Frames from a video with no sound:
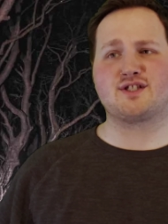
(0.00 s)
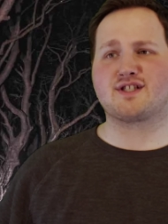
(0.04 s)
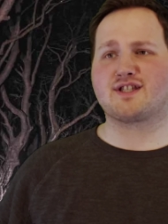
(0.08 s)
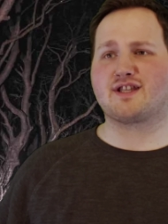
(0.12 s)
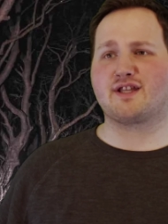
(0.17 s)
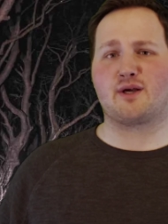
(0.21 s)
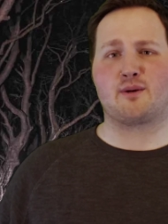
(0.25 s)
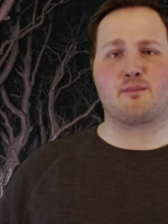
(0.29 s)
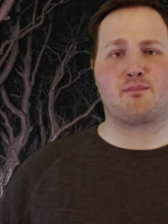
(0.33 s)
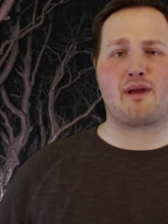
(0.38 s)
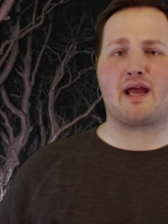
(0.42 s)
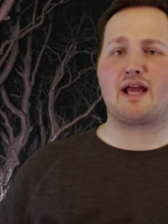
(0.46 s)

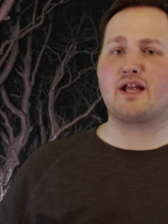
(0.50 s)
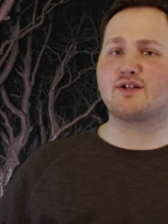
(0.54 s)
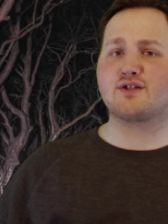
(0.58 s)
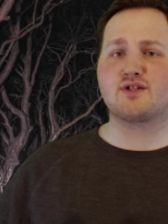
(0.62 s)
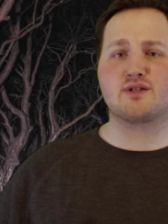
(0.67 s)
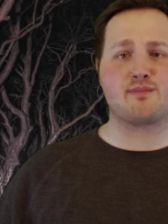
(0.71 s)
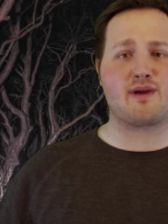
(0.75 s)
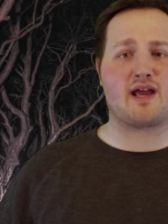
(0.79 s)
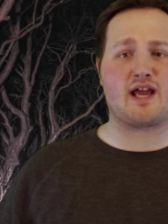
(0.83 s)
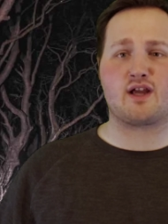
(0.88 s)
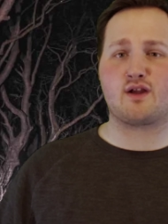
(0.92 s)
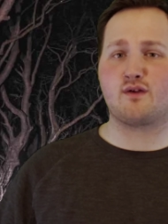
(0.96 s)
they're just
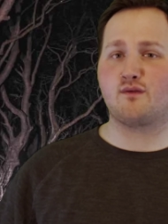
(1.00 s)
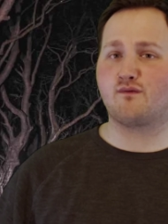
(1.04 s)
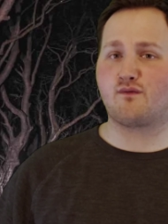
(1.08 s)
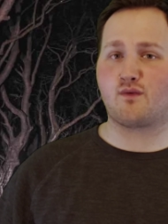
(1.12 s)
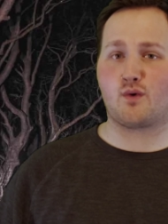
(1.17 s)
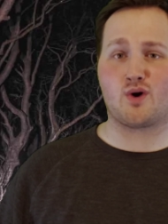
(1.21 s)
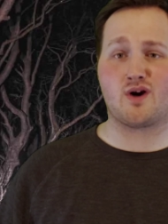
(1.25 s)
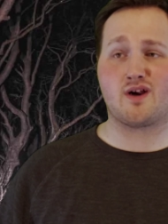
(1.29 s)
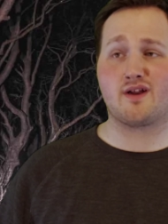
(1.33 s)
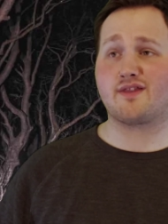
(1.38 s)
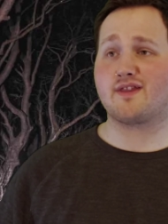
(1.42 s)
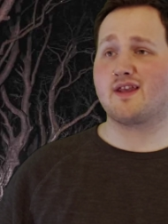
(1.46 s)
their banter
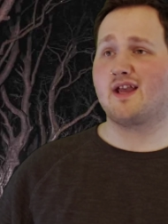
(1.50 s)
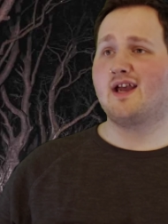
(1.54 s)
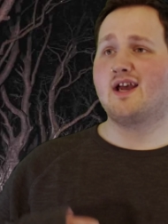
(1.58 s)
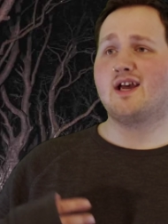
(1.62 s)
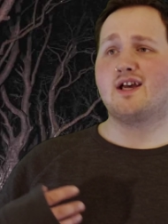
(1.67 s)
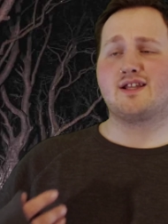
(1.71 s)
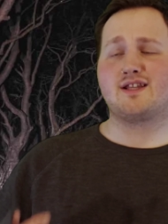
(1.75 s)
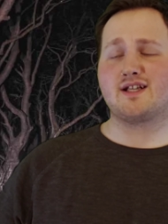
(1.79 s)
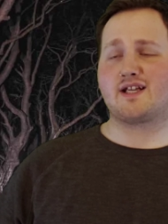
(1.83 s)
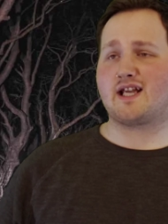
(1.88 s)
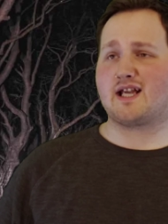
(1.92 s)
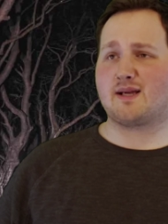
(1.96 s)
back and
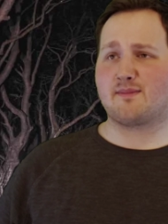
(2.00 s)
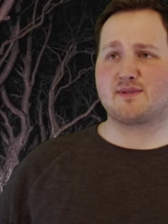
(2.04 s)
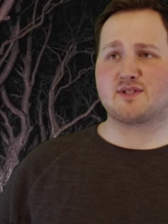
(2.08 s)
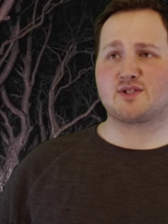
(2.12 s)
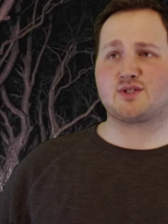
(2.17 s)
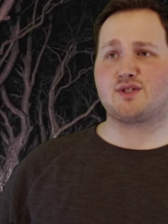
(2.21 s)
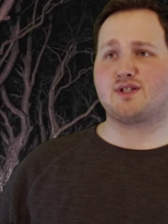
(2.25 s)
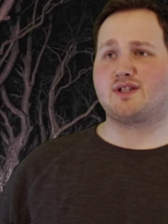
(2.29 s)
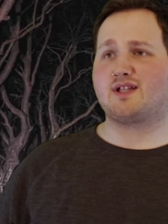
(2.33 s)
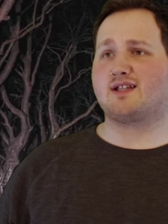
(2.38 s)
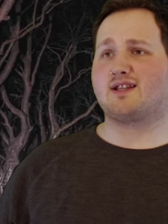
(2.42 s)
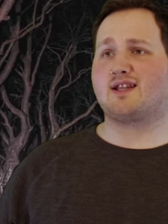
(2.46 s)
forth
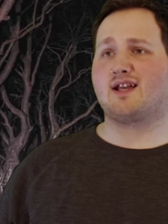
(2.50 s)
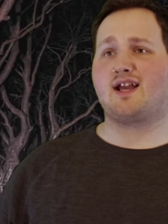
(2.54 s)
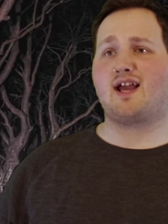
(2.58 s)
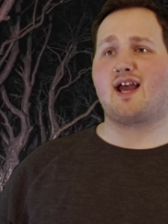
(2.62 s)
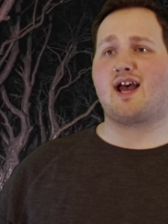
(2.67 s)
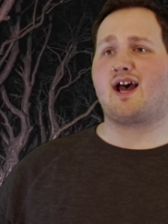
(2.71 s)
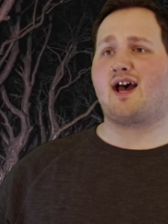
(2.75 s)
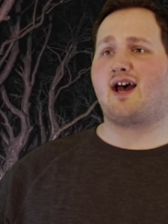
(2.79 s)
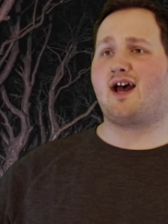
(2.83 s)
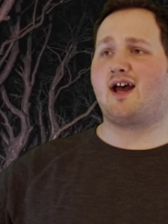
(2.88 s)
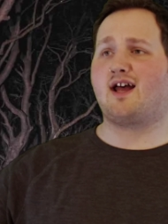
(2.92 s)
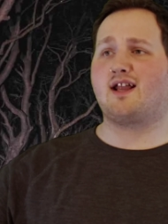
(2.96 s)
the
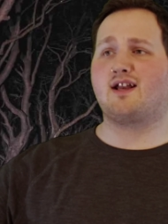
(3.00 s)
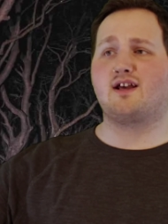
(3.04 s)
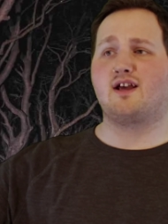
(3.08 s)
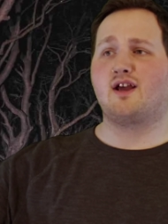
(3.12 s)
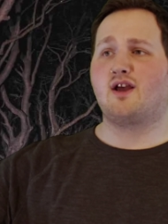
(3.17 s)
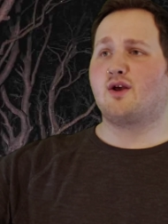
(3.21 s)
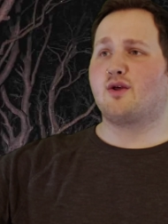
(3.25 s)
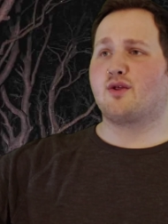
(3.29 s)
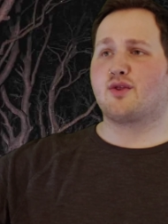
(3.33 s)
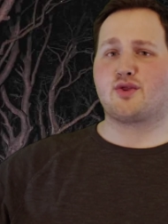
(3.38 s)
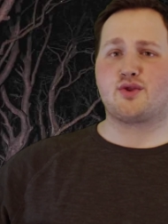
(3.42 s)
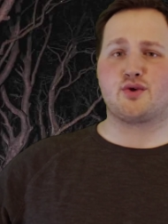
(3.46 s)
chemistry that they
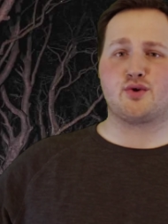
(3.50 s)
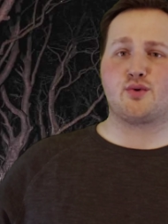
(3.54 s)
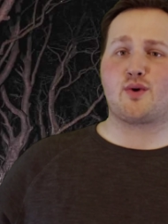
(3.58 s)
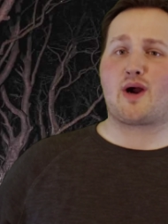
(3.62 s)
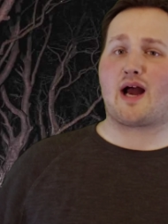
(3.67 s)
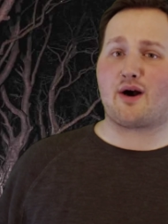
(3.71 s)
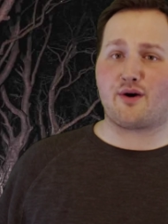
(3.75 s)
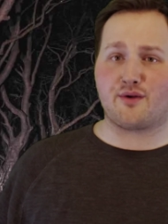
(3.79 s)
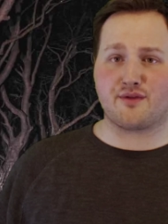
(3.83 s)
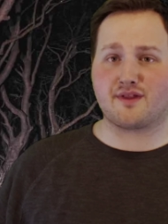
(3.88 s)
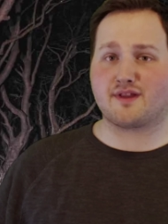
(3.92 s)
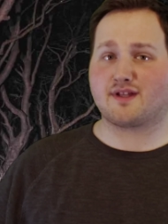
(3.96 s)
had
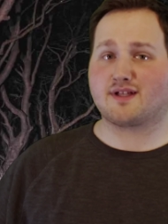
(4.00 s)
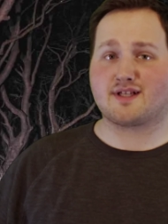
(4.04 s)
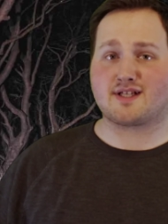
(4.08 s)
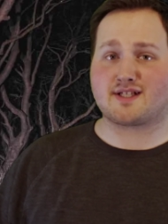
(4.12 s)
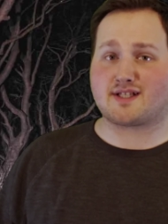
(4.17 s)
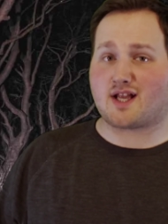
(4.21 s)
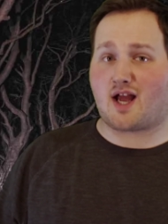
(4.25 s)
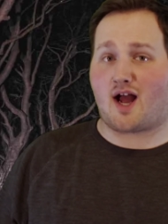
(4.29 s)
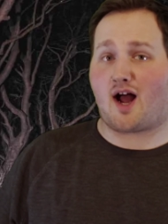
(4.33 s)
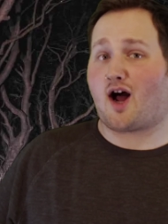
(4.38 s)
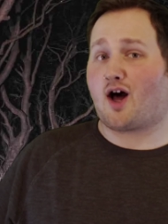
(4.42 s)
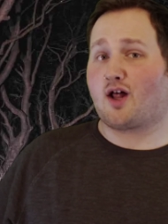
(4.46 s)

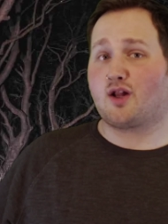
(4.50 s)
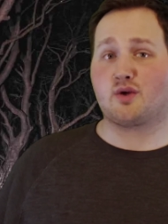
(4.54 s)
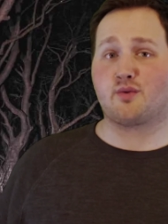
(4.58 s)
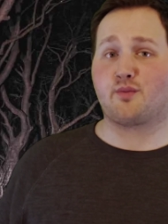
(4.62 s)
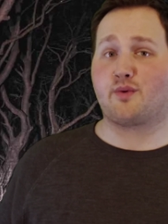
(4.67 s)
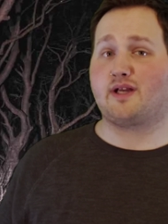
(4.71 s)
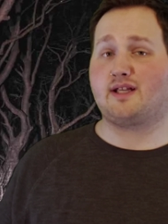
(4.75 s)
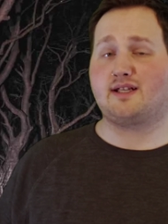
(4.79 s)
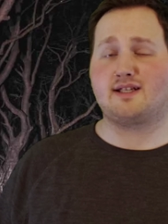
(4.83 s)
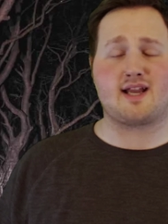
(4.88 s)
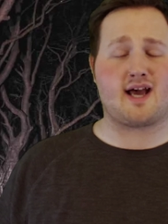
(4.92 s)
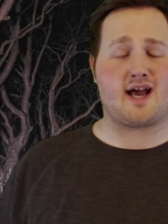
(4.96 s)
throughout this
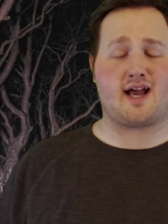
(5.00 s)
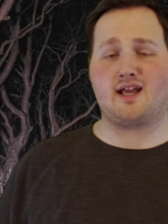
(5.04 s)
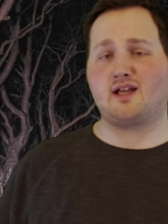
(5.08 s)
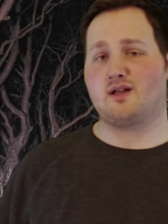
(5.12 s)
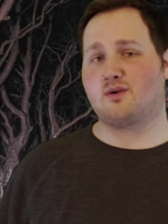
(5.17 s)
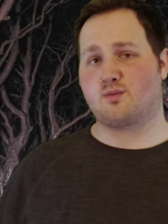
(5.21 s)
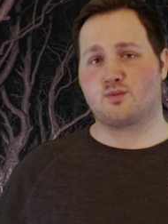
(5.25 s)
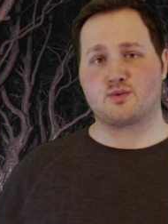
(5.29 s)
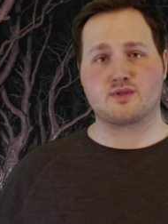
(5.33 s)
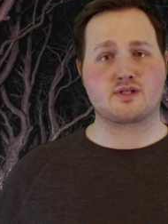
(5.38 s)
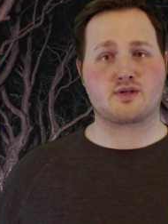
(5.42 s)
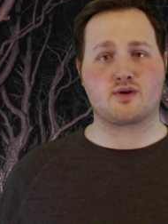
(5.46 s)

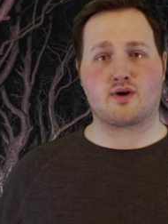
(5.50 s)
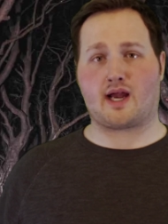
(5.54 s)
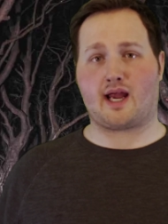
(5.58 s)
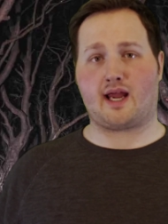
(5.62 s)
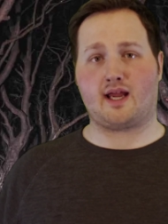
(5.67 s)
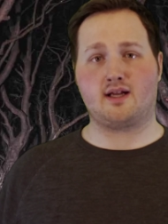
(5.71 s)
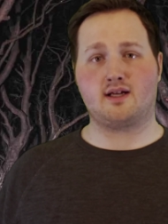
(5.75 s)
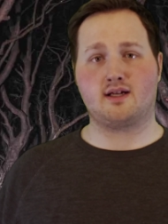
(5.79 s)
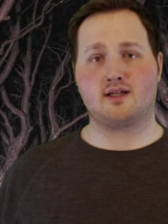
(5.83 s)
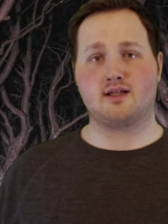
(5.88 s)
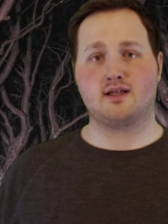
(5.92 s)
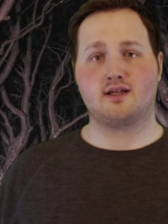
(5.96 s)
Halloween
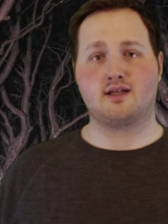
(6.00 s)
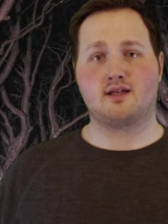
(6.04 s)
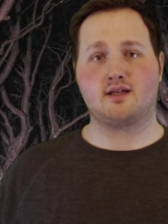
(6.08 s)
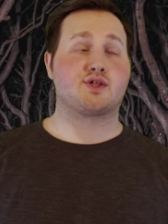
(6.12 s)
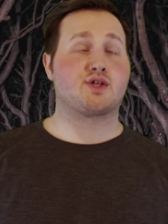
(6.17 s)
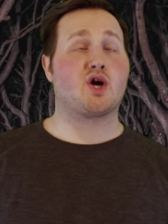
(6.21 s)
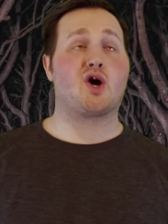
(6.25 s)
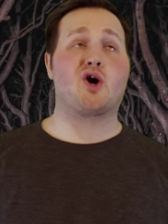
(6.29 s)
night was great.